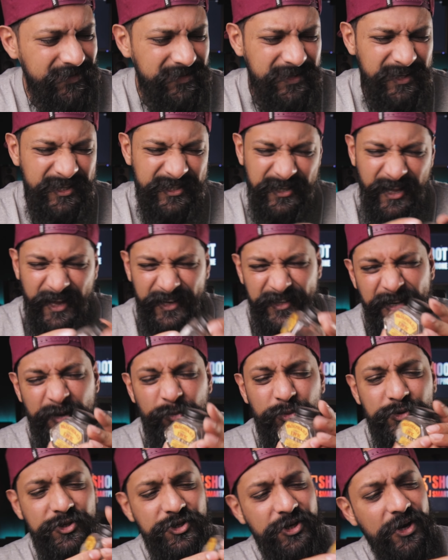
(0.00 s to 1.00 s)
this like
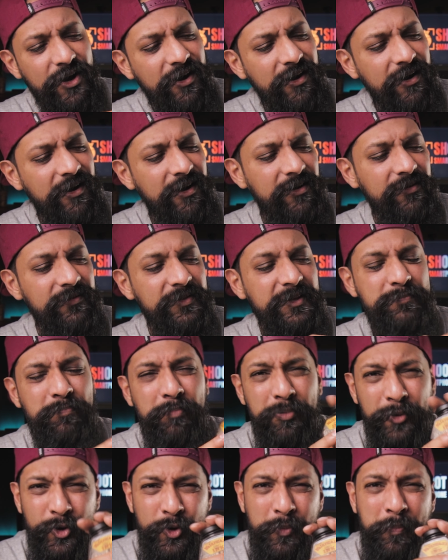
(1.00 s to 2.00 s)
little jar, this
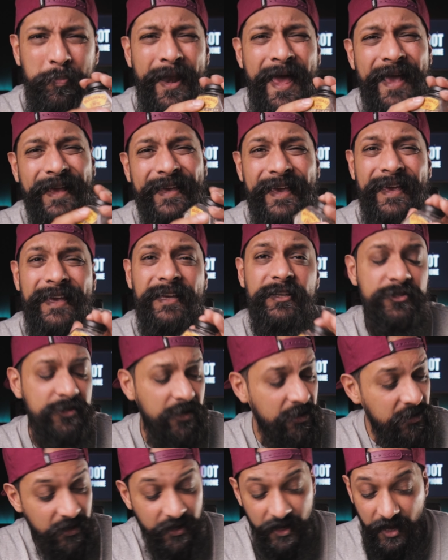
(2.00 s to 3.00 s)
blue black ink
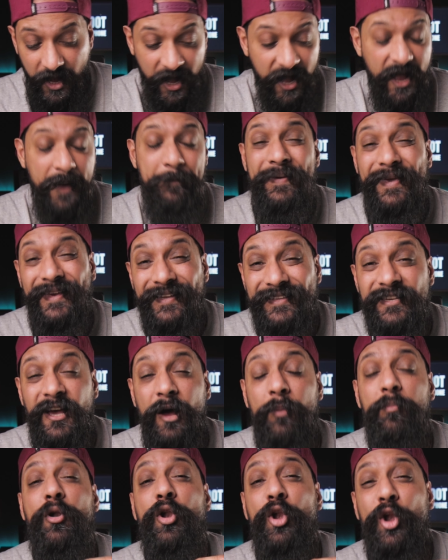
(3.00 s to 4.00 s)
jar. I picked
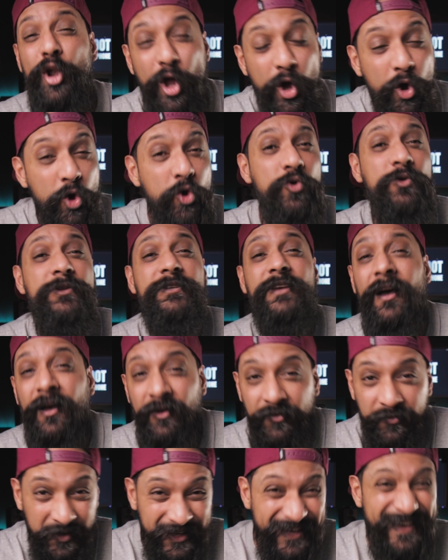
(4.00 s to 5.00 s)
up loads
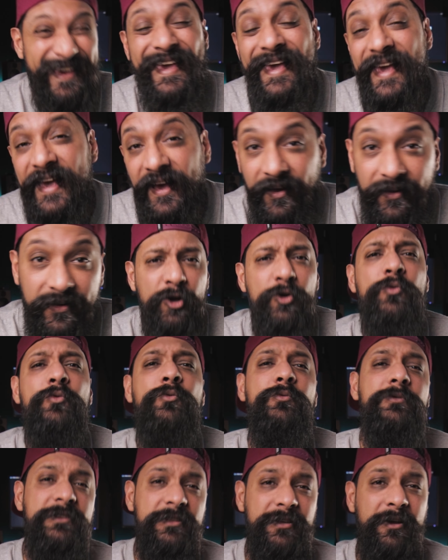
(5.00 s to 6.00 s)
of gear. I
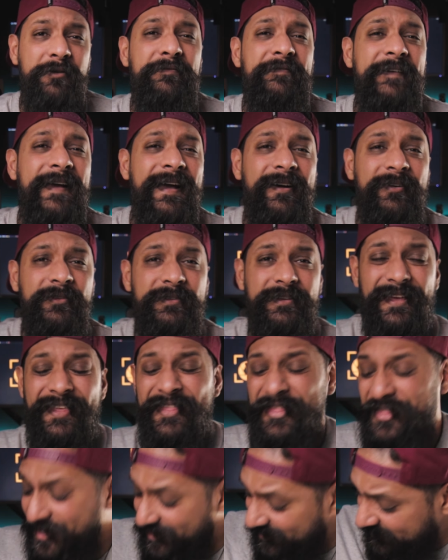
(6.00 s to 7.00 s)
also found
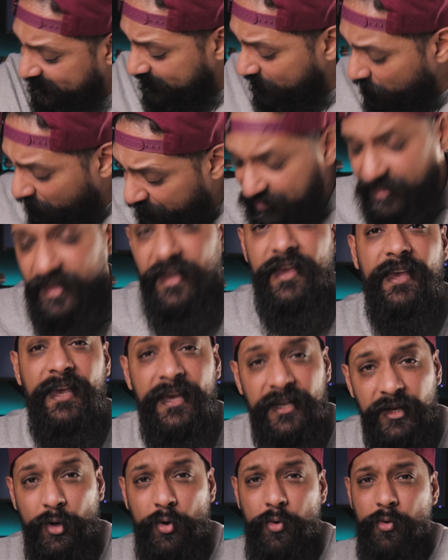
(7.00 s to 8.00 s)
this little thing
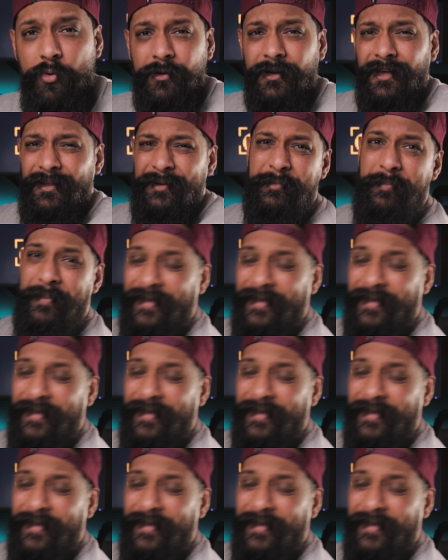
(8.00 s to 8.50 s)
in the corner. Let me